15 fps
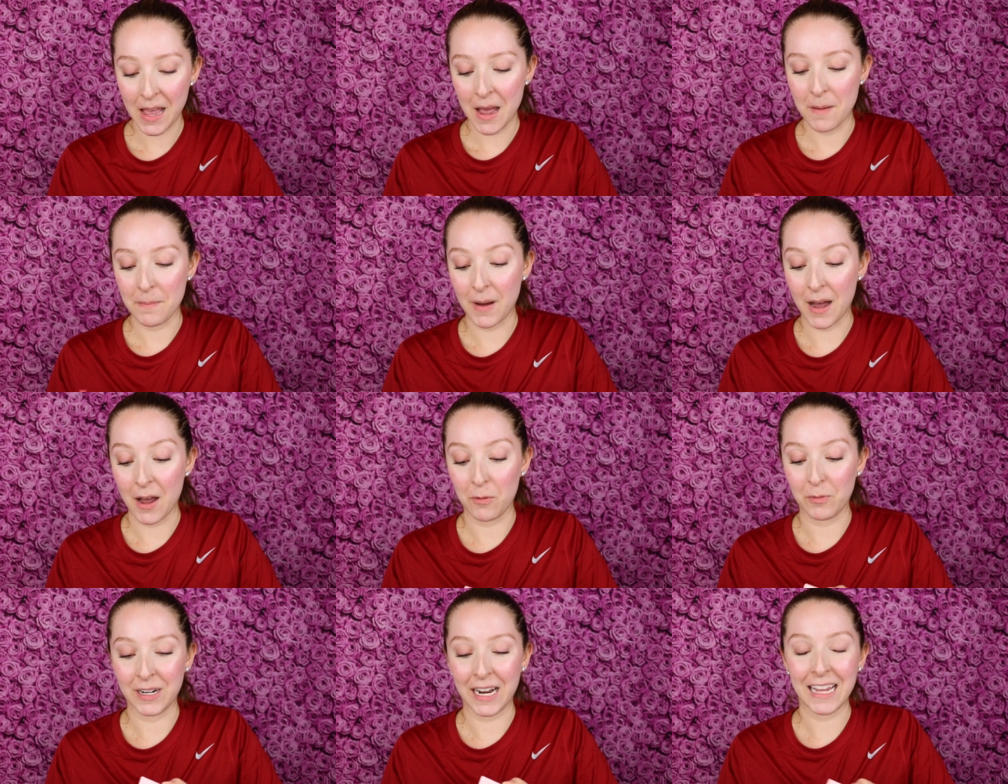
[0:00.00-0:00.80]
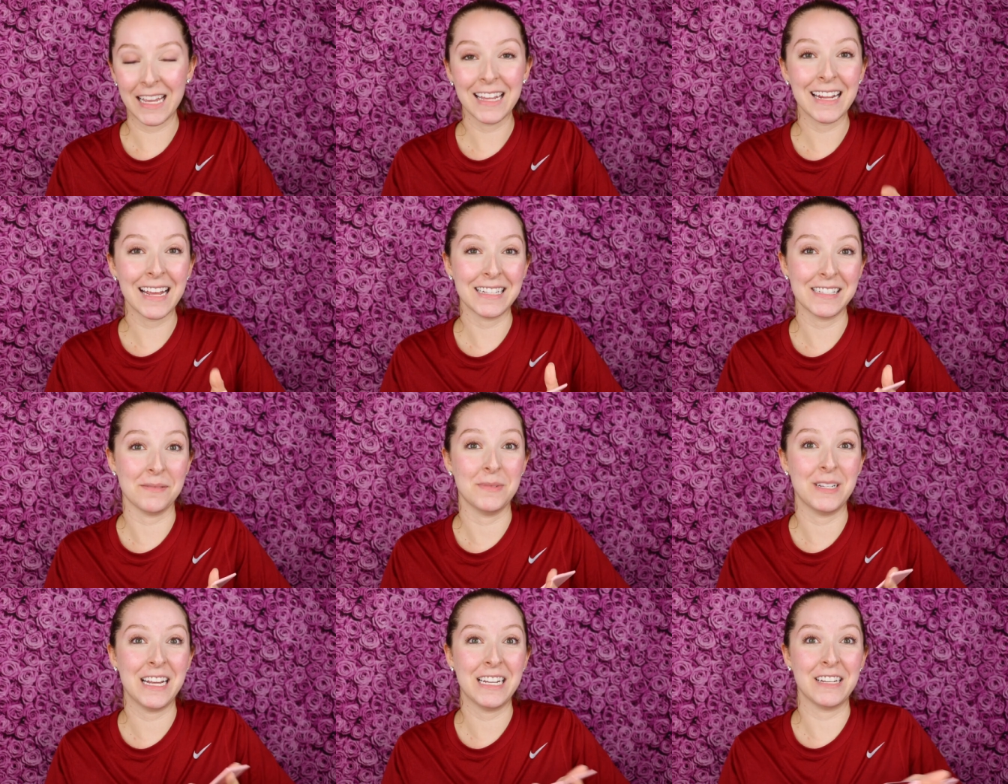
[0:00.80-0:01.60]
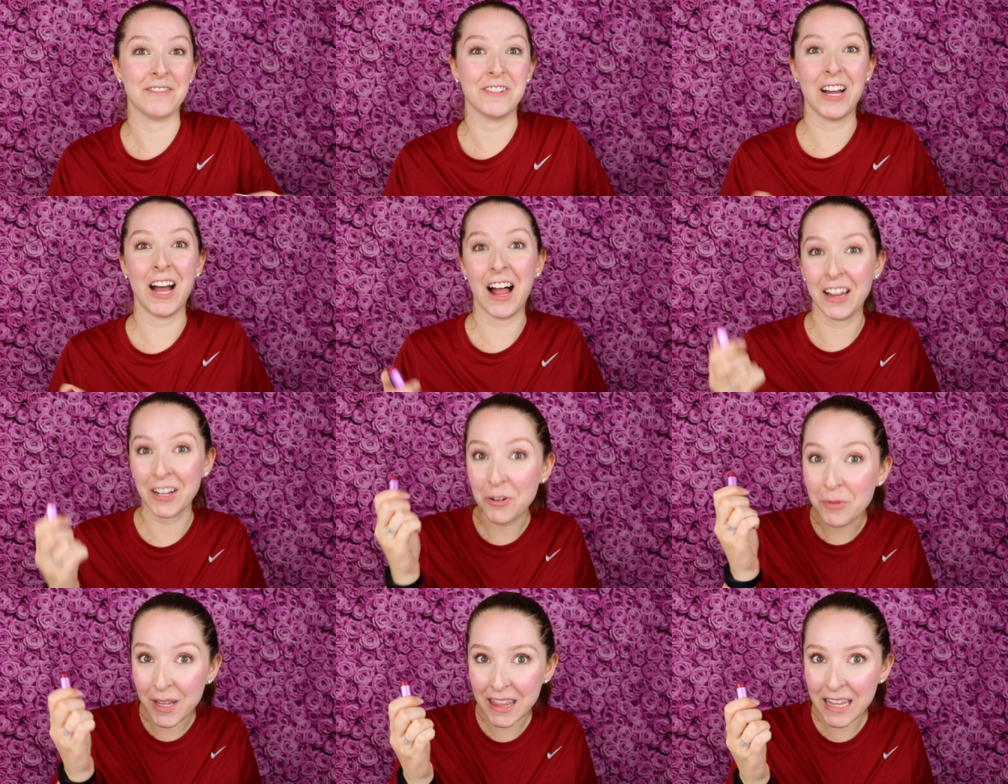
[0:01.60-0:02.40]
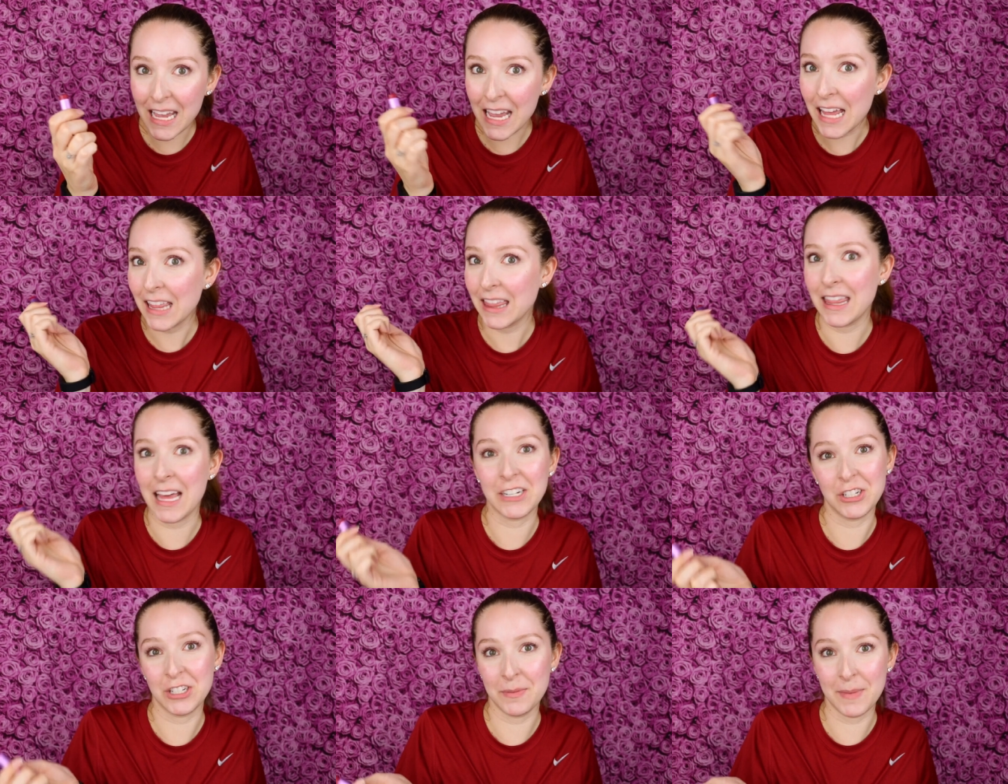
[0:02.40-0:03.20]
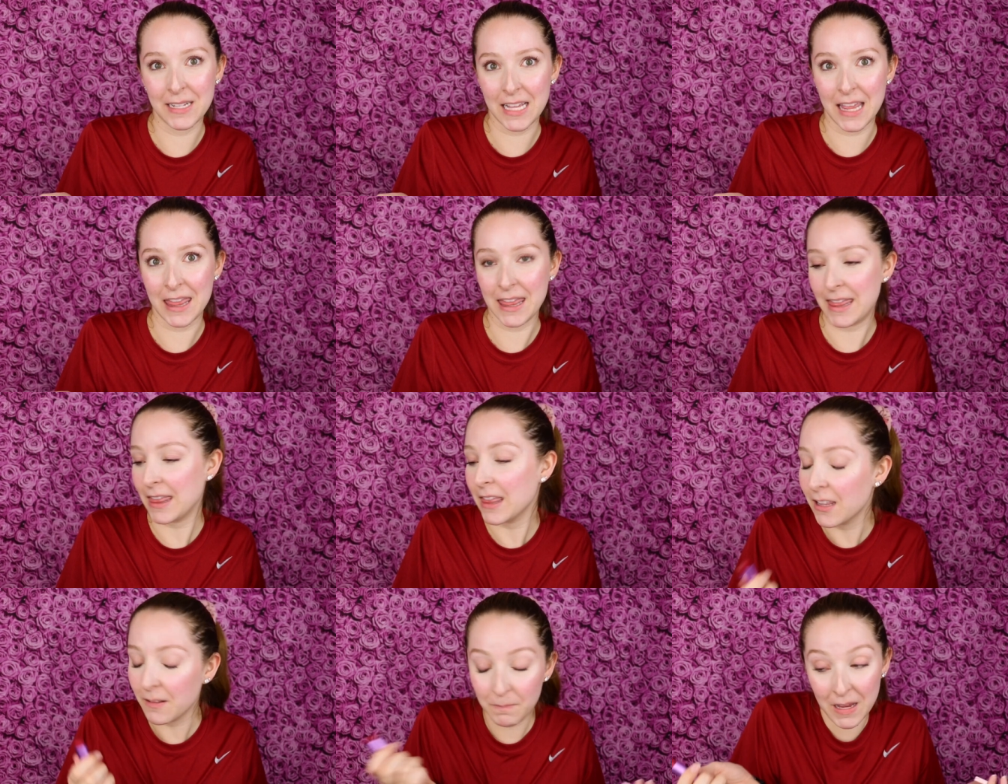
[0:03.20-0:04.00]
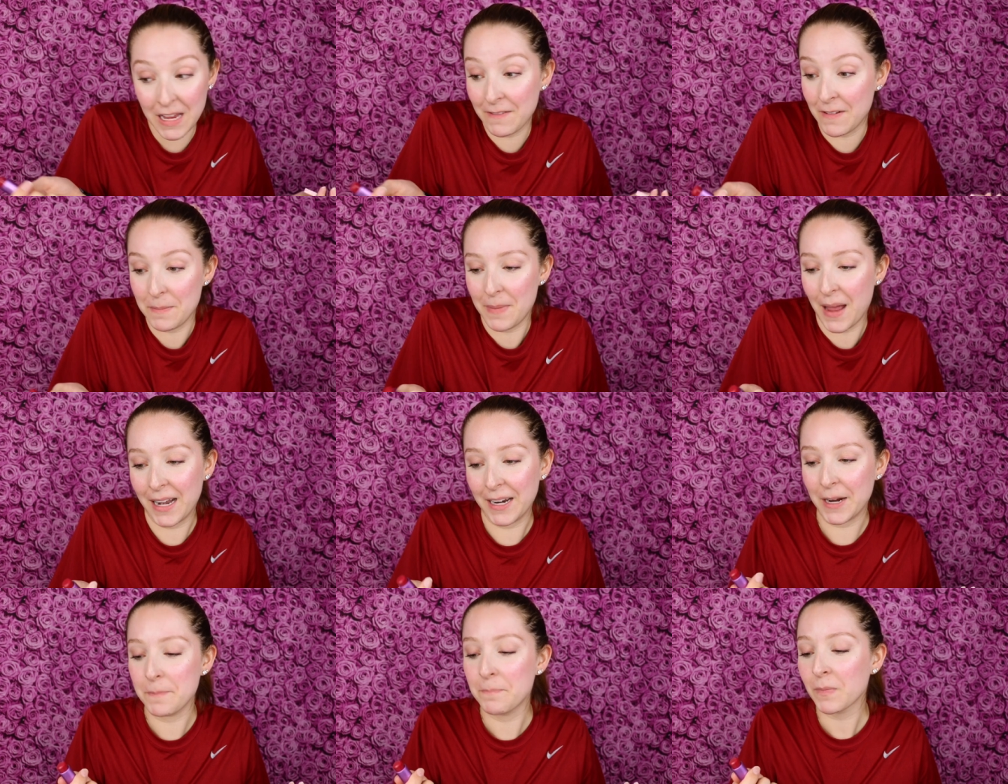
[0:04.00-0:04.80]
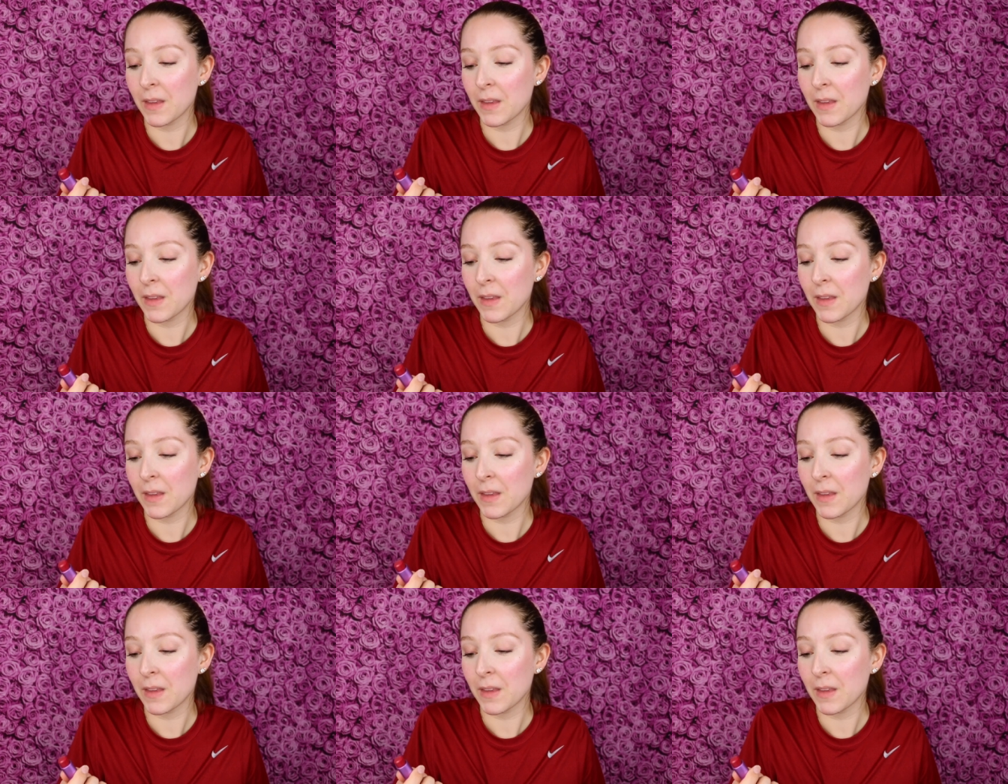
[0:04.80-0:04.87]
But when I can get some tint of color with it, that just makes it even better.